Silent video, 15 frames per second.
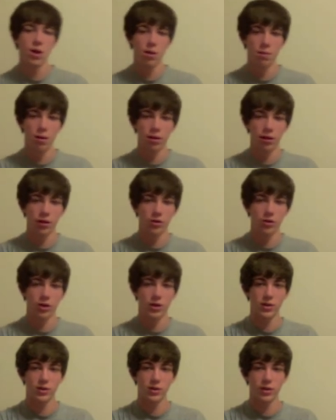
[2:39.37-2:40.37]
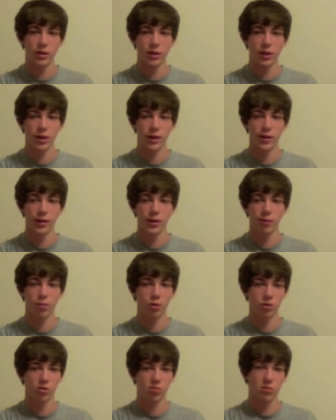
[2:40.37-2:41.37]
mailing address and
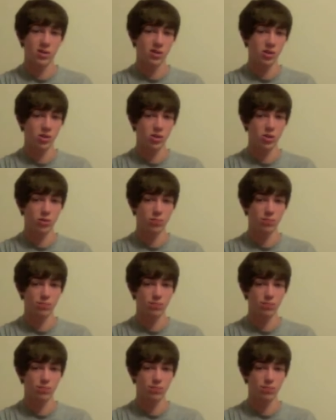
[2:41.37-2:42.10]
personal message.